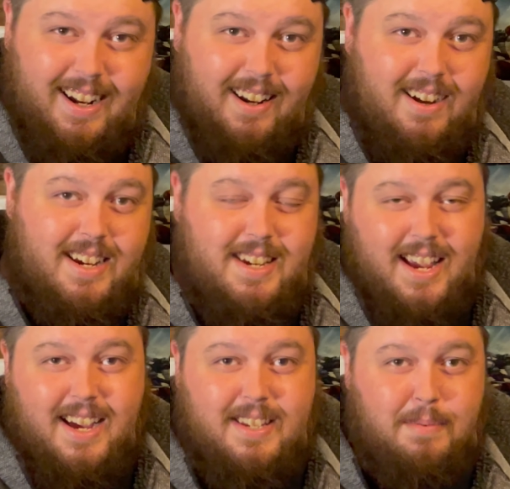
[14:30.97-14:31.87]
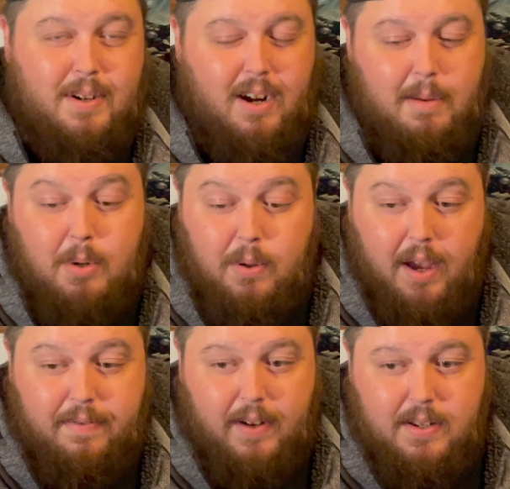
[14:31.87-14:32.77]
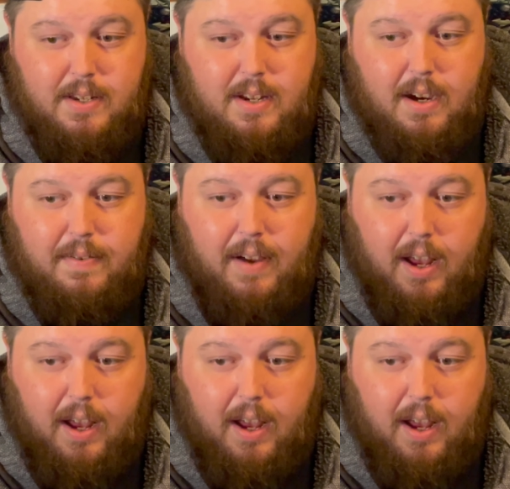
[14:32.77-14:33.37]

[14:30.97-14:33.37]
Like, share, subscribe, all that fun stuff,